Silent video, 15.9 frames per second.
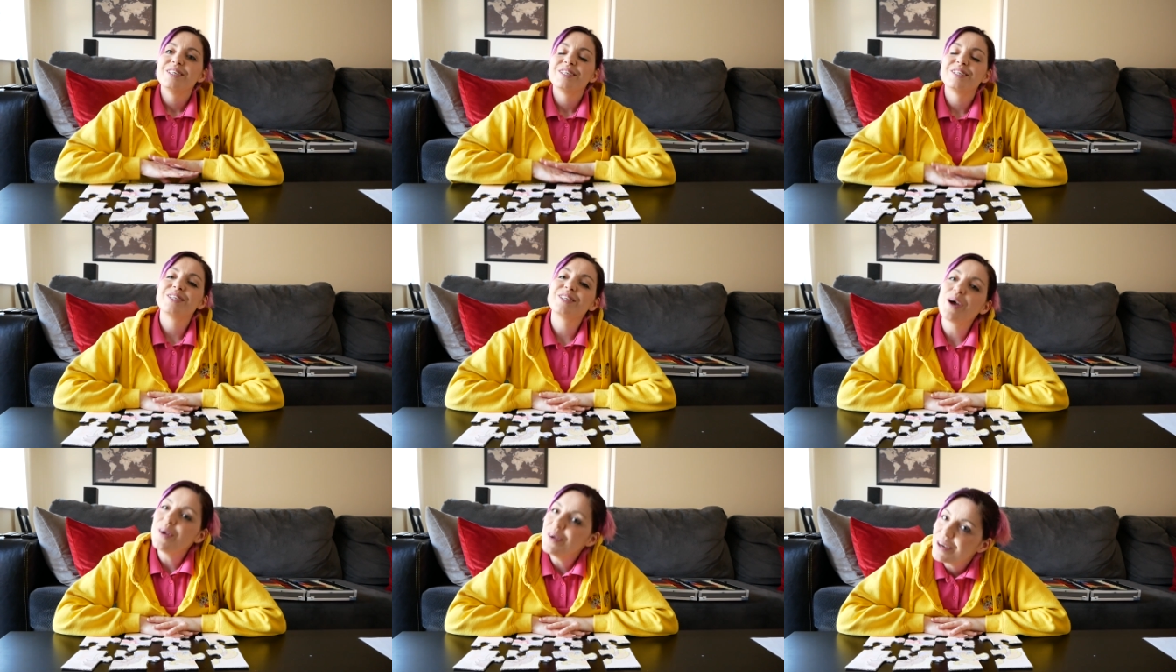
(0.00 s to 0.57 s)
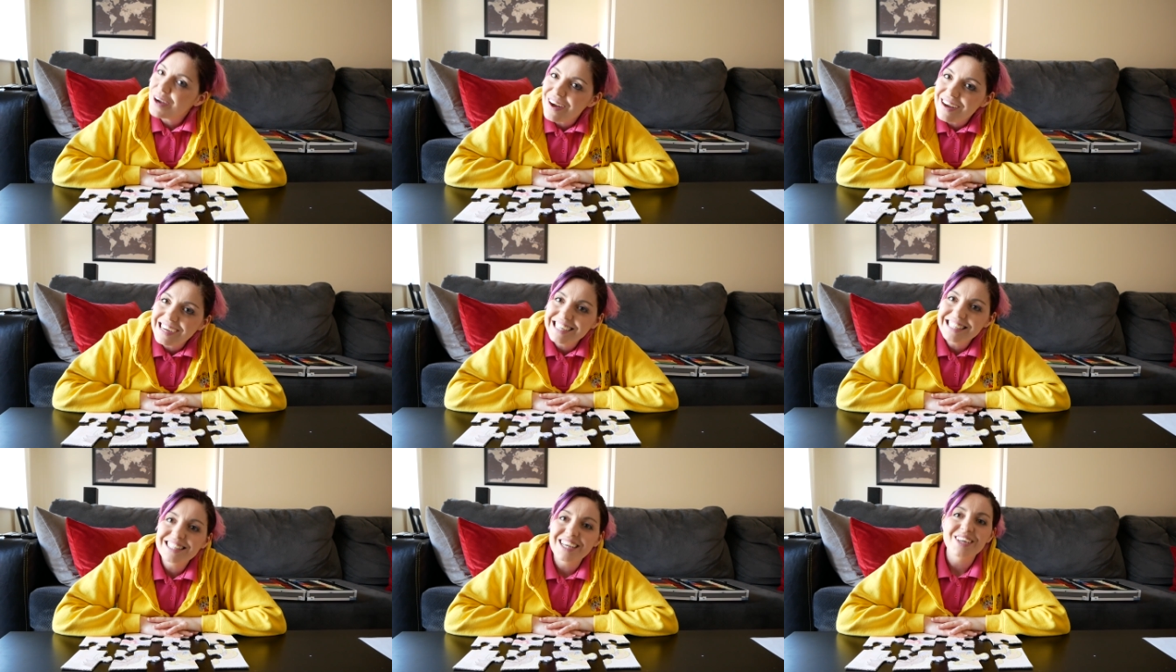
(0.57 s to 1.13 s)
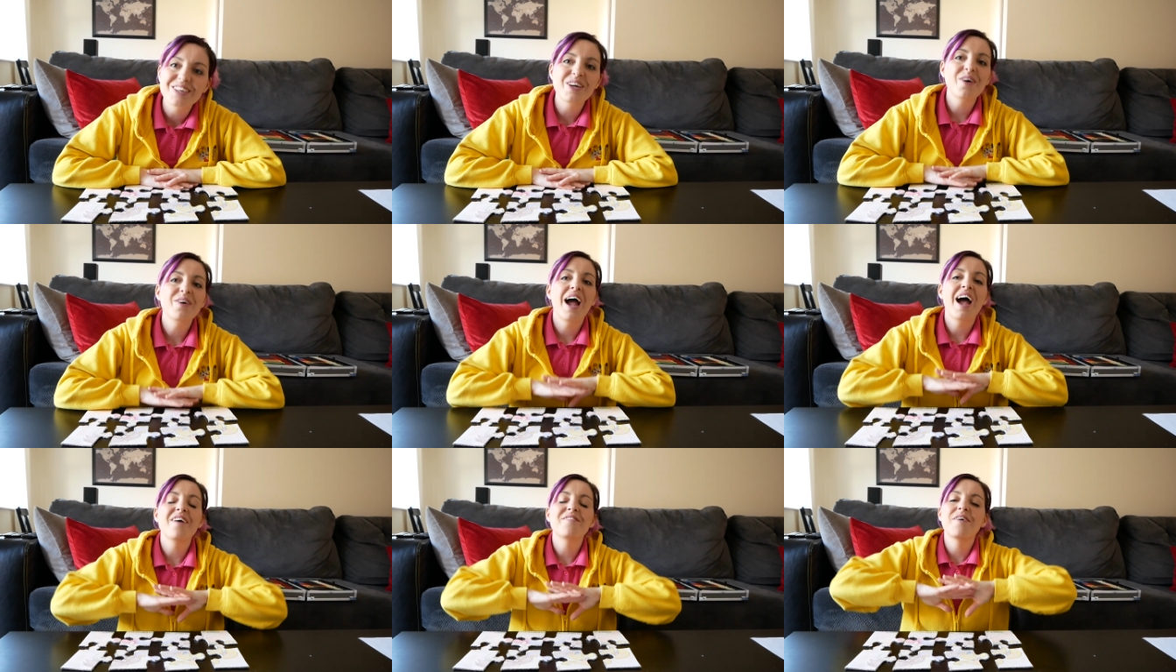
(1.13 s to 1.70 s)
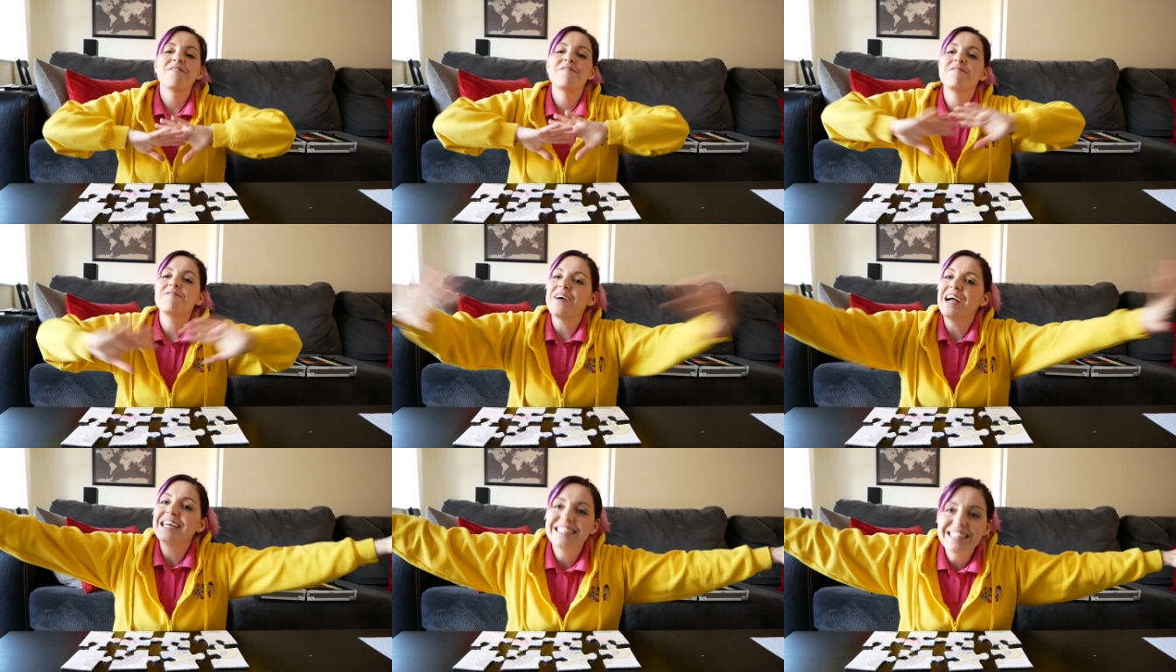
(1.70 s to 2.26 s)
So guys, go have a
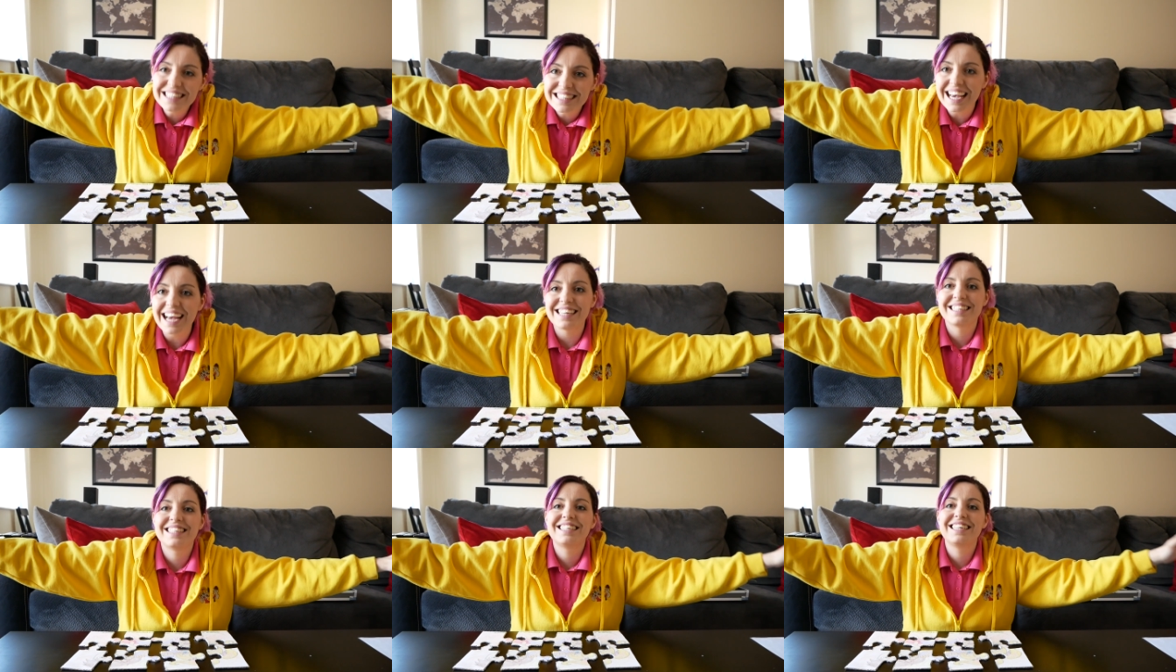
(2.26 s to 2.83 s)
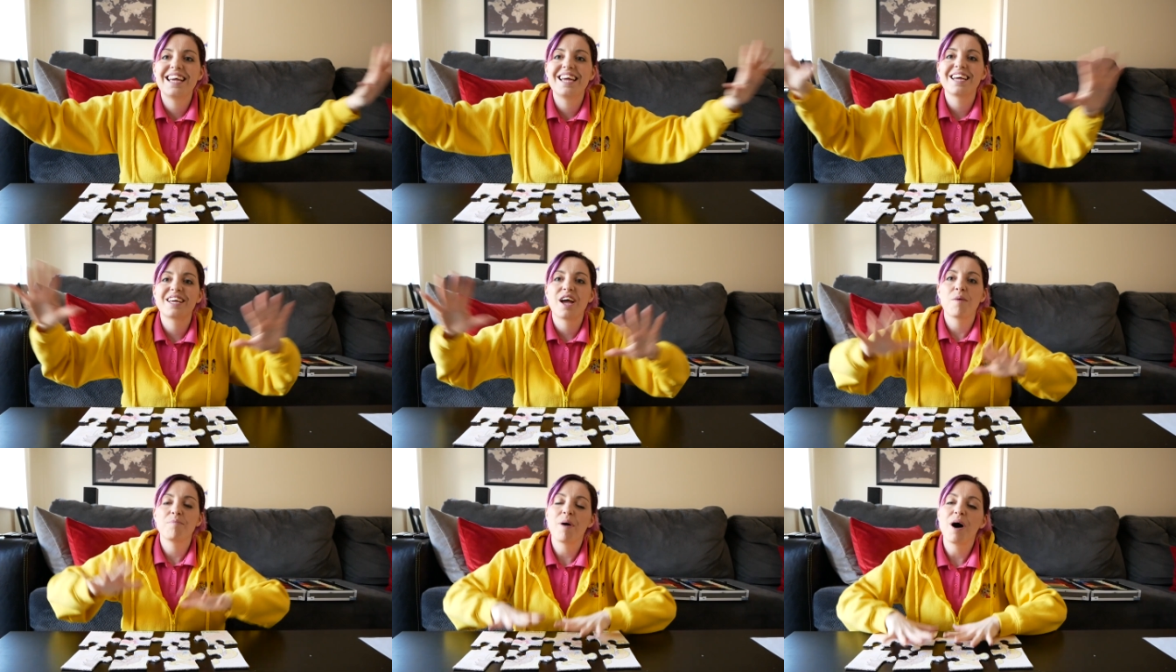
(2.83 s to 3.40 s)
fantastic